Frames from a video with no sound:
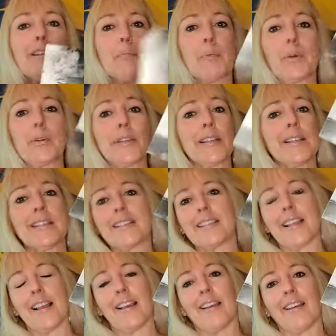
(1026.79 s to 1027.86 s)
buildings
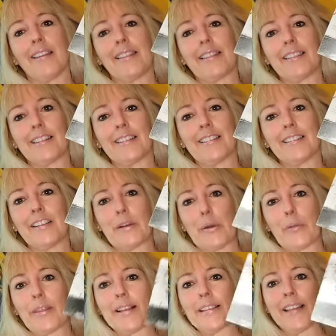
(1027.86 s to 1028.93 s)
and you know,
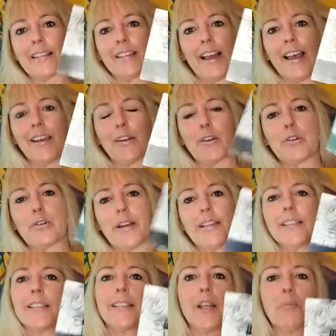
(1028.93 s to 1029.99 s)
things like that are great
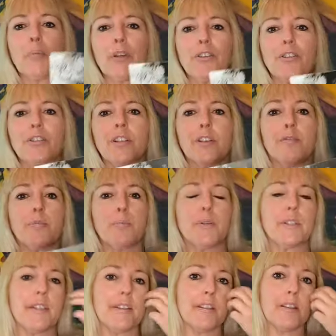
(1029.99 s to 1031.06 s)
to take pictures of,
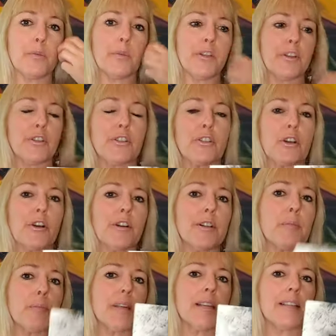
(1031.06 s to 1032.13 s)
particularly when you're
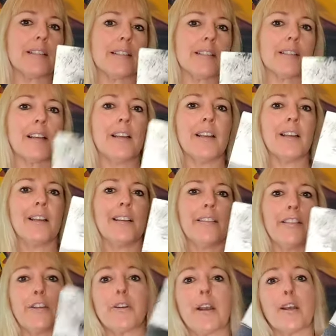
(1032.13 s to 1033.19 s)
starting because
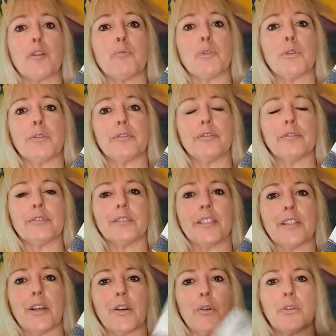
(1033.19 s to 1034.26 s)
they're not going to move. You
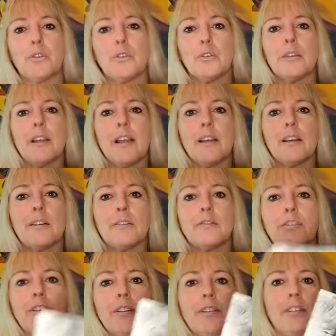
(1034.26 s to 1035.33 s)
know, you don't have
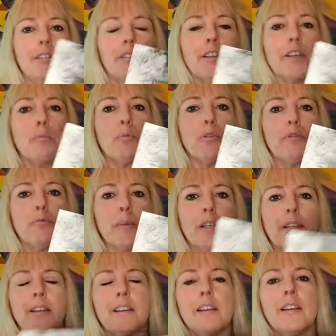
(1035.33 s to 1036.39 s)
any
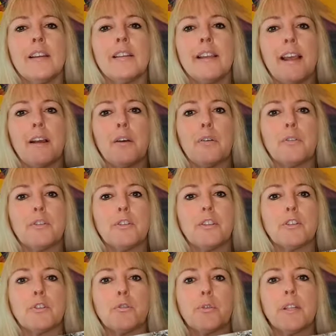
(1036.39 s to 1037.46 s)
movement. Now,
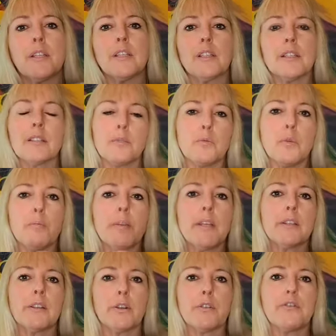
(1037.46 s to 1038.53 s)
the trees will be
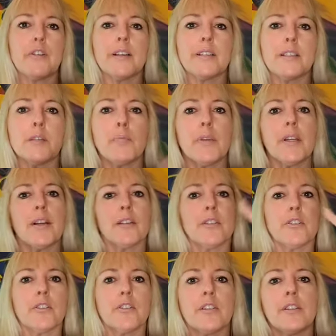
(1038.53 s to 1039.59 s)
a little fuzzy because
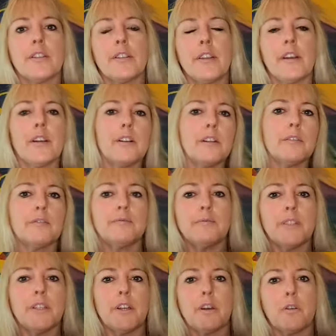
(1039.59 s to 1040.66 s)
they're sitting there and,
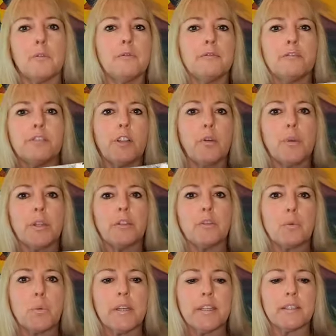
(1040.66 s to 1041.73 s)
you know, flowing in
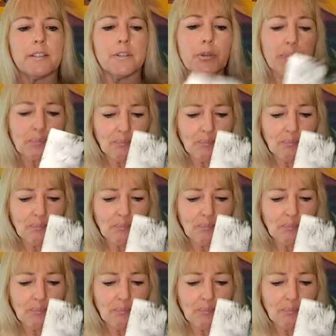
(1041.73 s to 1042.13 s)
the wind.